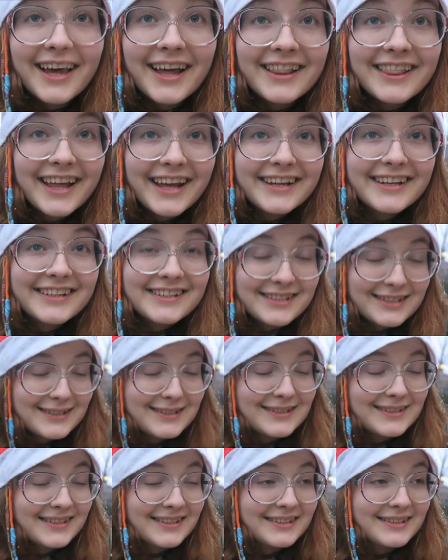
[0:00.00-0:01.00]
And that is
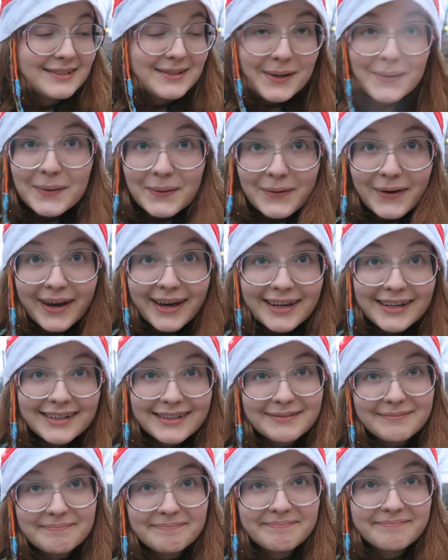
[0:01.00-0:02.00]
just so great
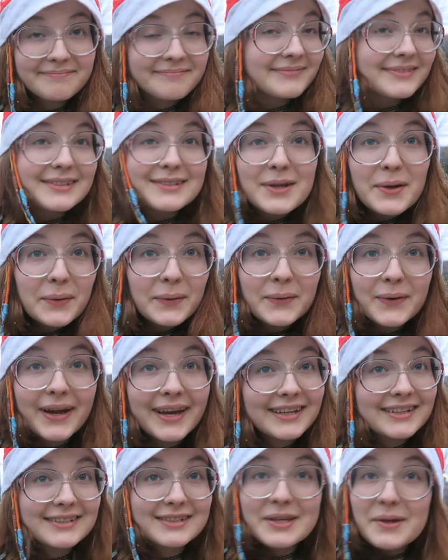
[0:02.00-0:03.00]
so
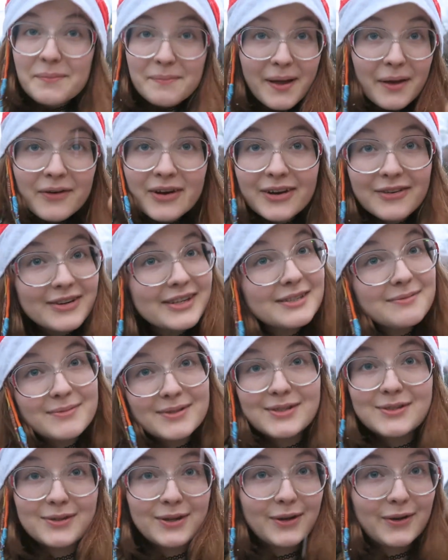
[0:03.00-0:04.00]
great. So Merry
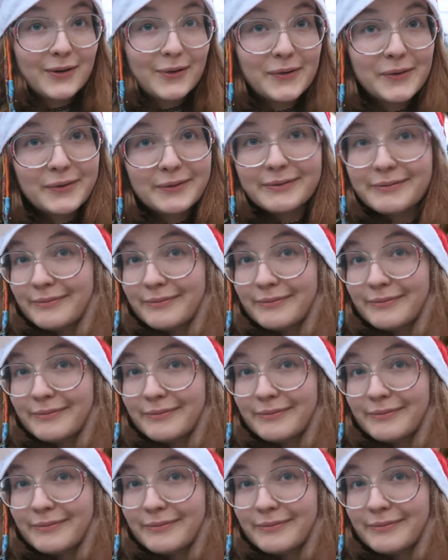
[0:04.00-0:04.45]
Christmas to you all.